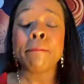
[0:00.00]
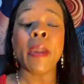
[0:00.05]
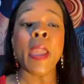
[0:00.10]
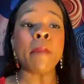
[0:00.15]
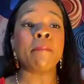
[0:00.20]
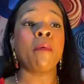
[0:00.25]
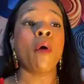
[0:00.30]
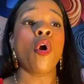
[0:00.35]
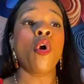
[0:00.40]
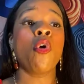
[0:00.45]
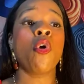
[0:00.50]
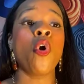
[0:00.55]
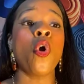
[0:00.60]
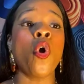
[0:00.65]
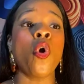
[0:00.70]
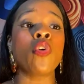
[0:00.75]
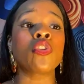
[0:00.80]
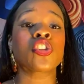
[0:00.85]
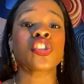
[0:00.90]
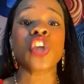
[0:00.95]
people
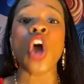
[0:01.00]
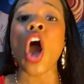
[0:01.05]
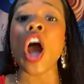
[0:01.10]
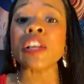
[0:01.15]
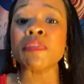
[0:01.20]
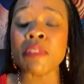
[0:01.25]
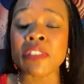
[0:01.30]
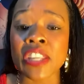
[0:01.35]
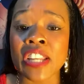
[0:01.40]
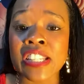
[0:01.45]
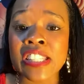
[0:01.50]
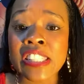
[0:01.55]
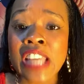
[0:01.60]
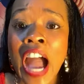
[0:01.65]
who tossed me to the